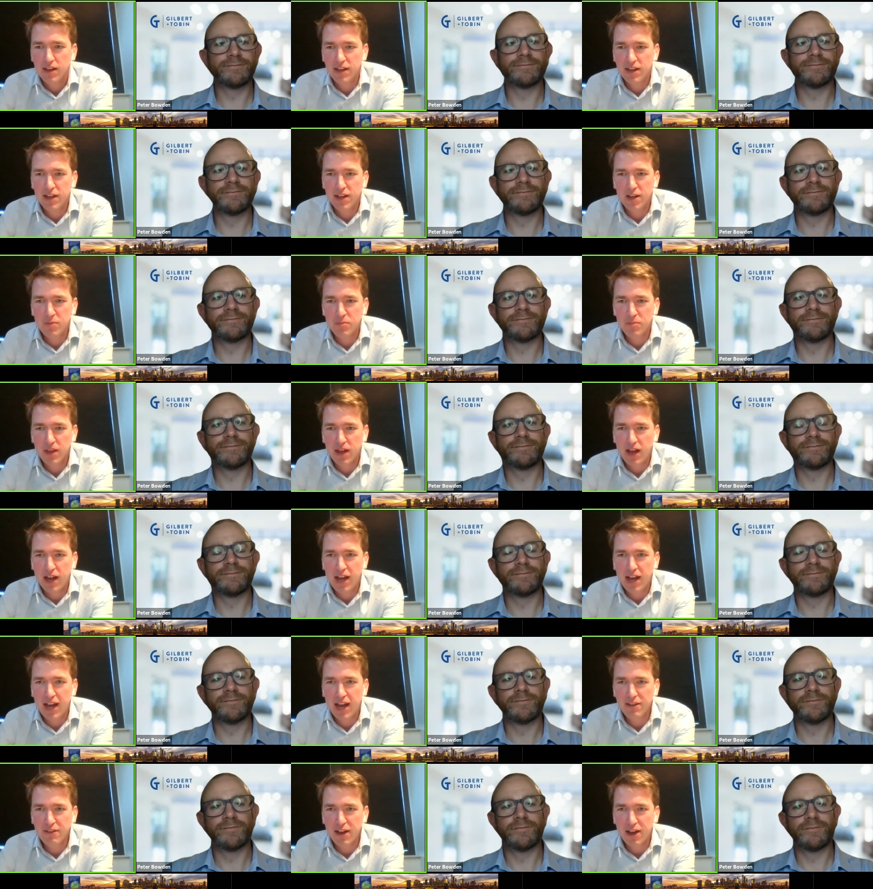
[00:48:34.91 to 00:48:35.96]
Speaker 1: Um,
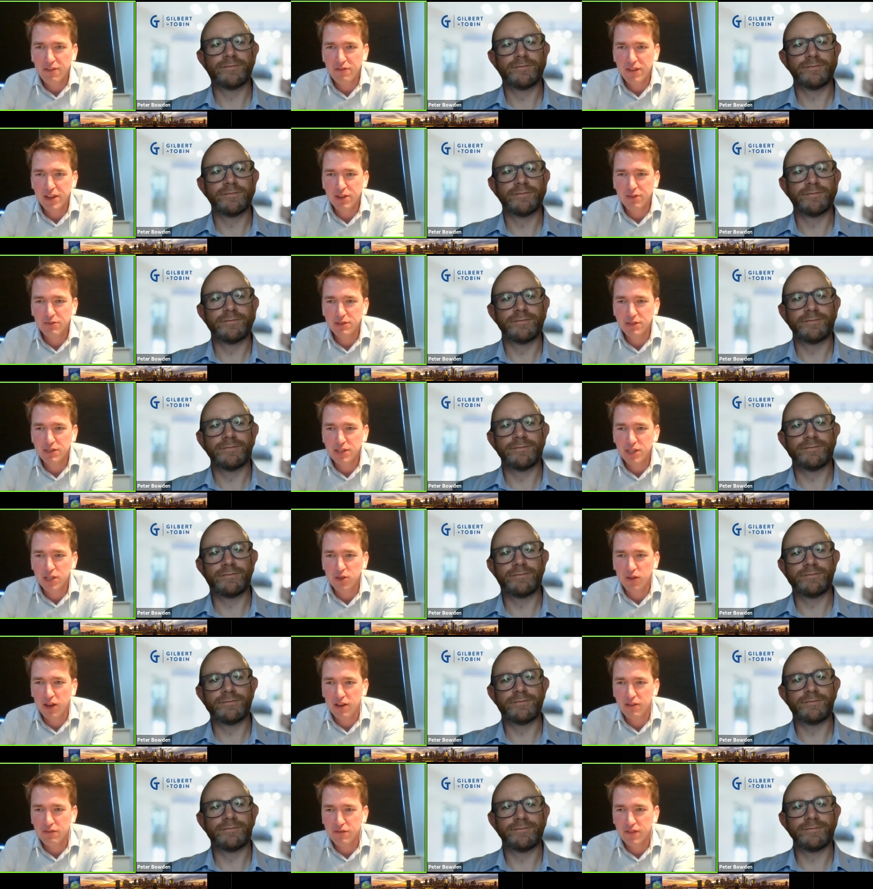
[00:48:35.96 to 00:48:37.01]
I, I, think we
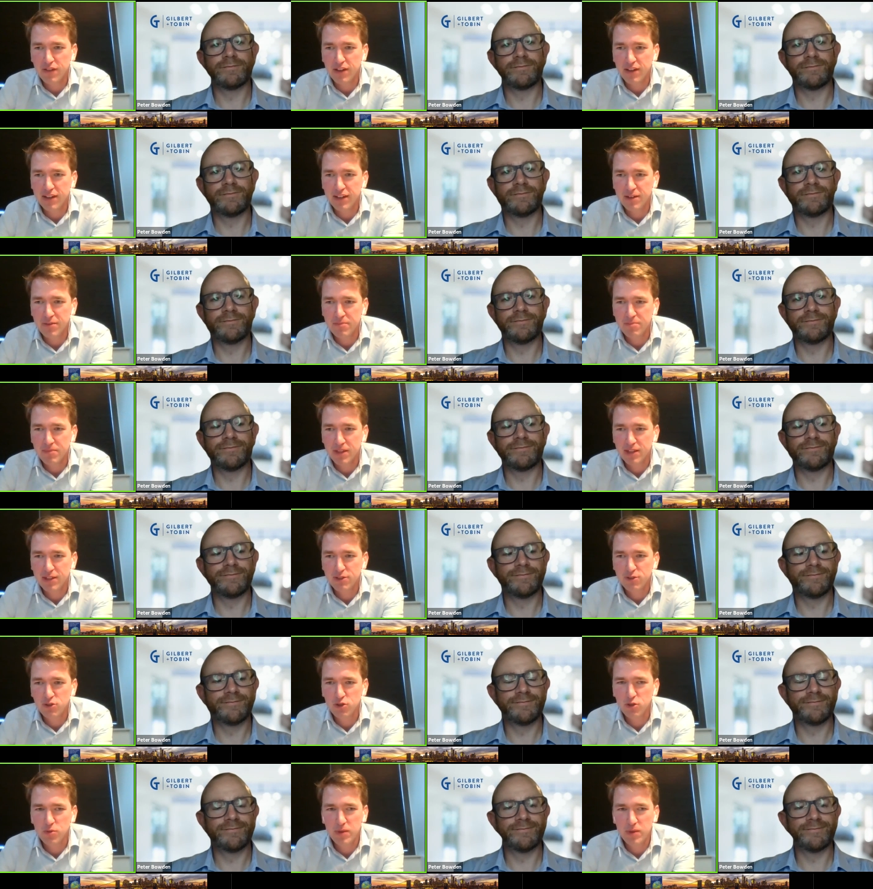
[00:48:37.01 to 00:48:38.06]
still have uh,
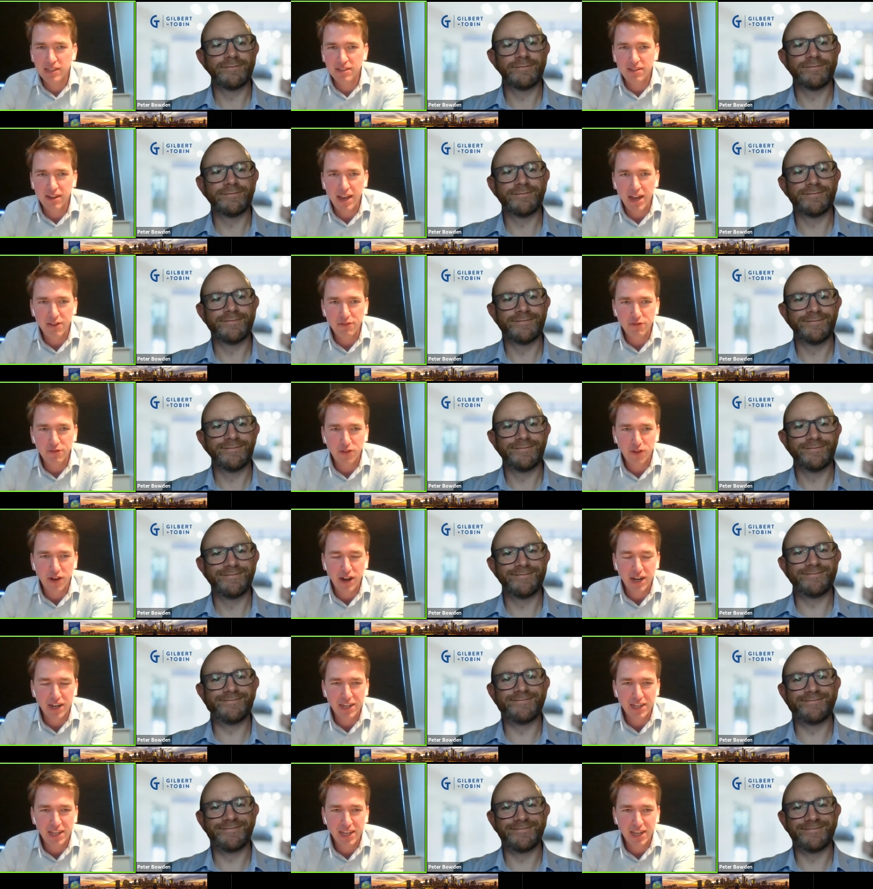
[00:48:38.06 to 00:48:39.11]
two minutes left
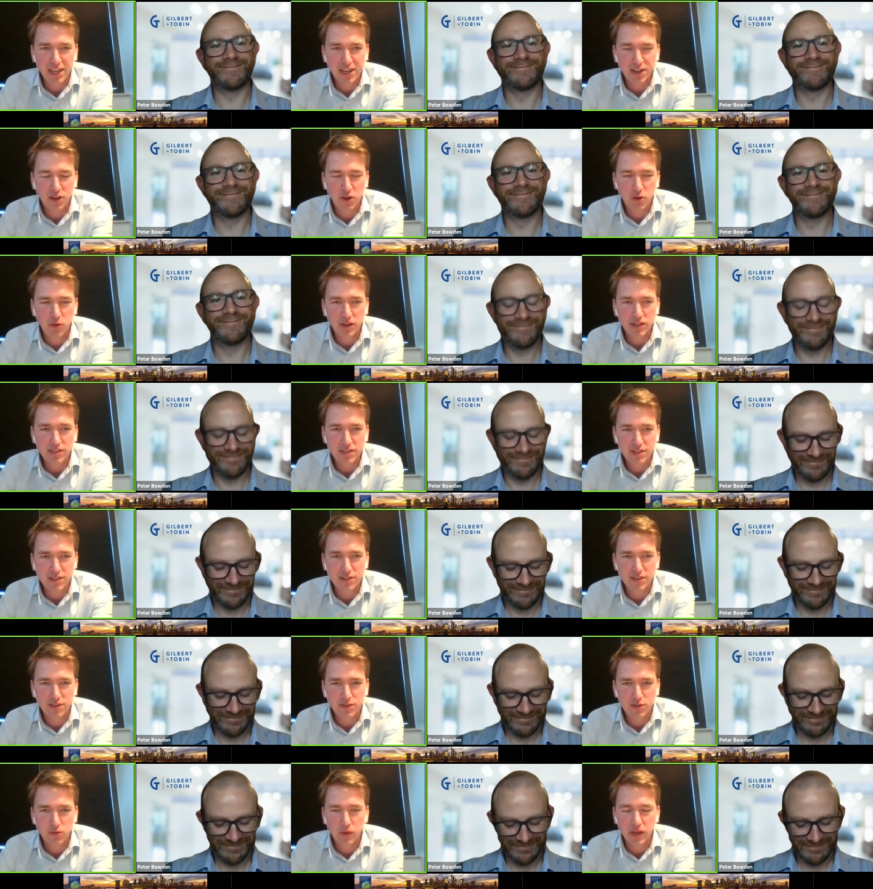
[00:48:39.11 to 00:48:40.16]
for any uh,
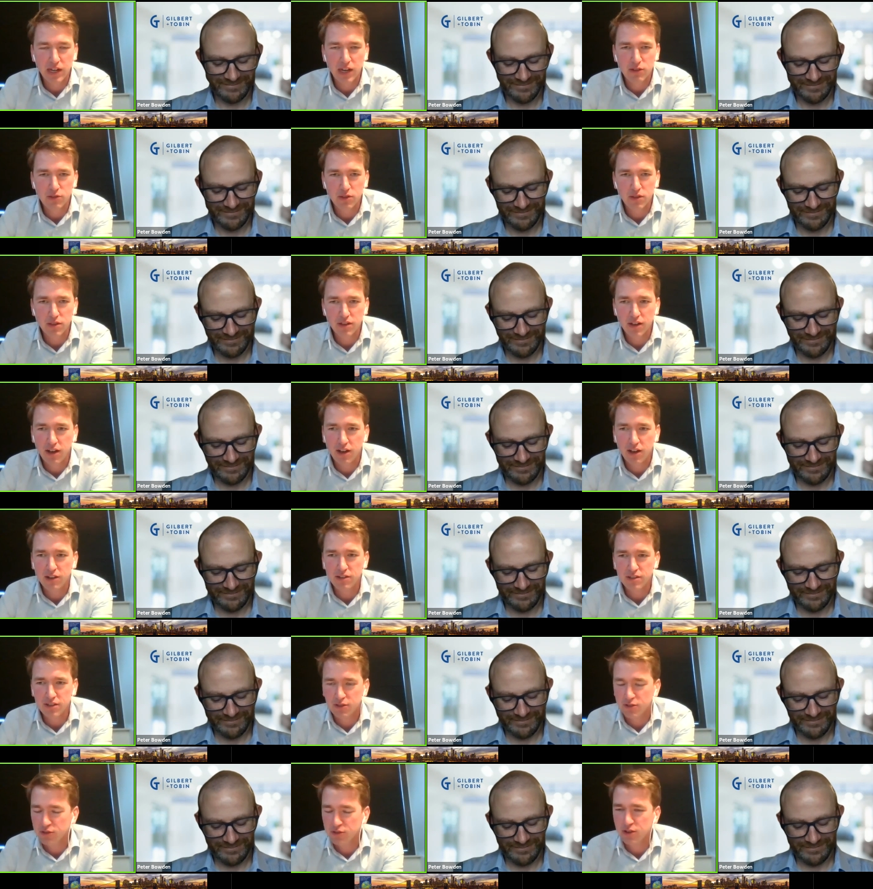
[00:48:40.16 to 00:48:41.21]
questions without
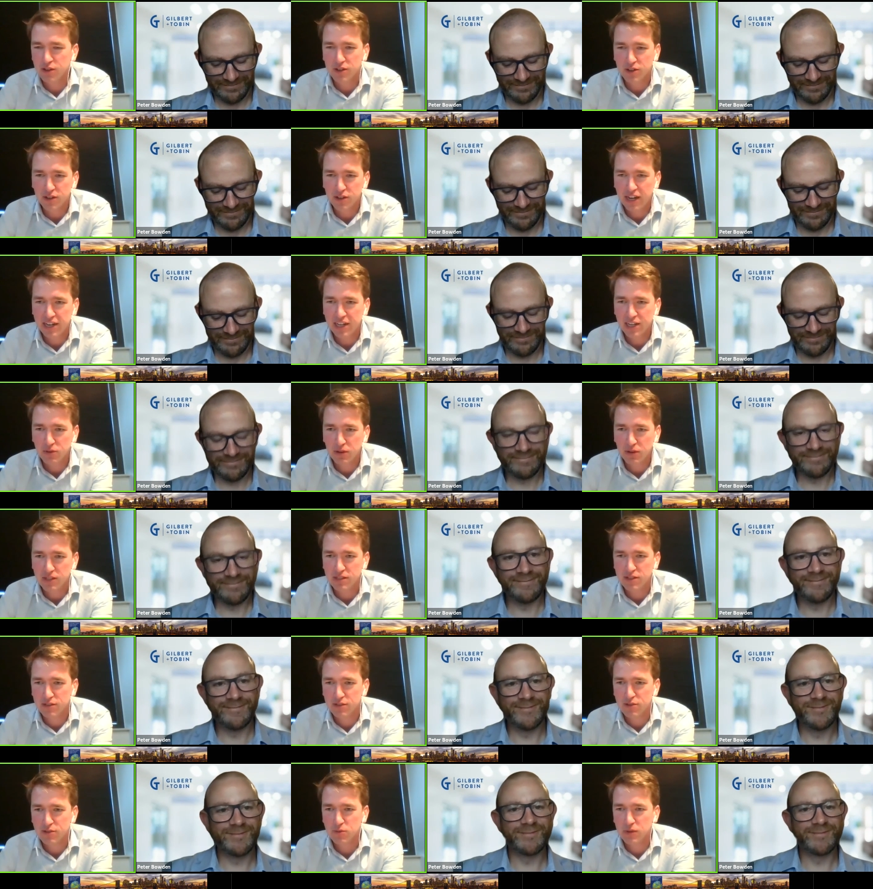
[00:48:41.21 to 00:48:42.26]
Ask or, or any
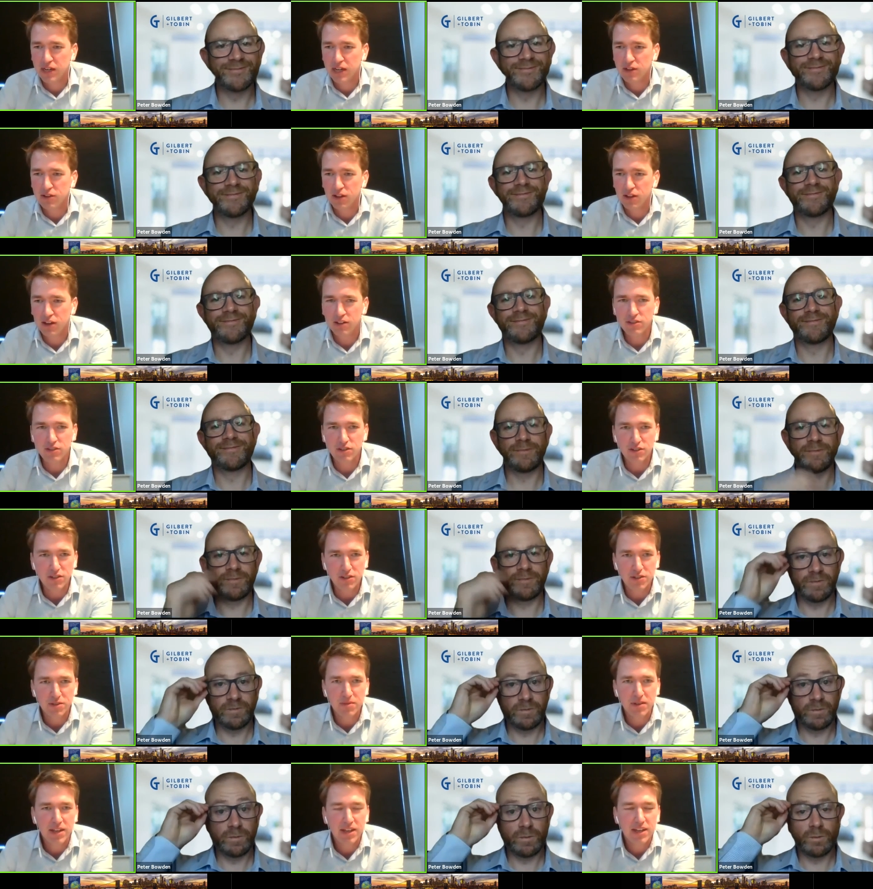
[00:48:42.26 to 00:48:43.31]
questions without
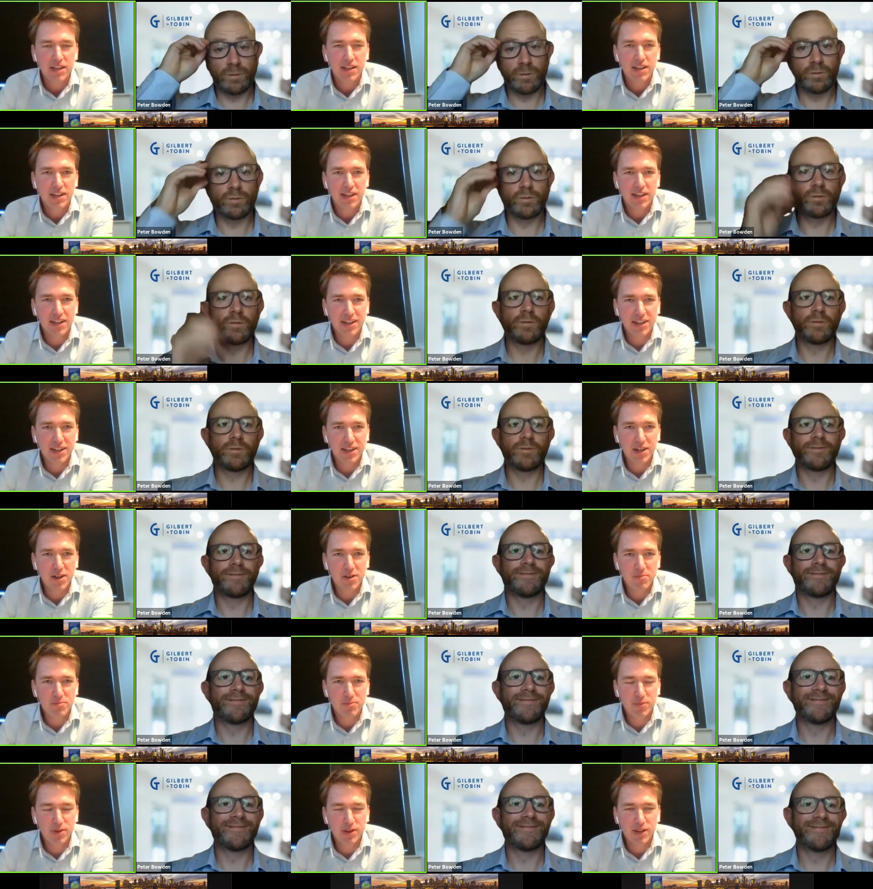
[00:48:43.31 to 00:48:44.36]
answers.
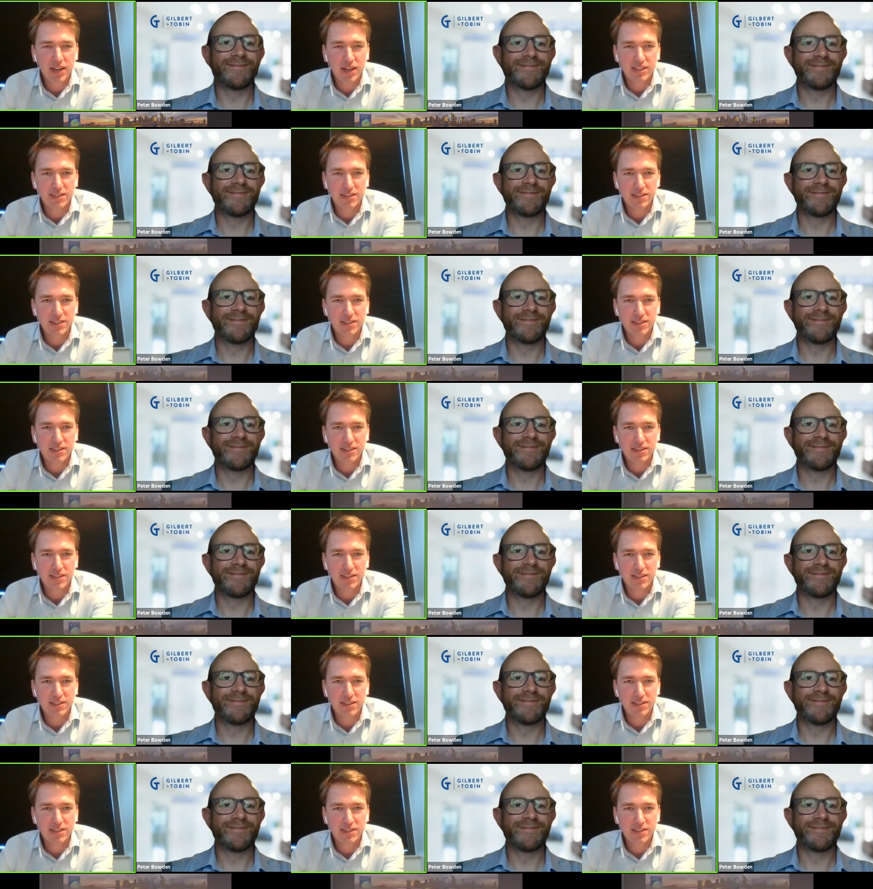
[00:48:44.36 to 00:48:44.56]
Uh, but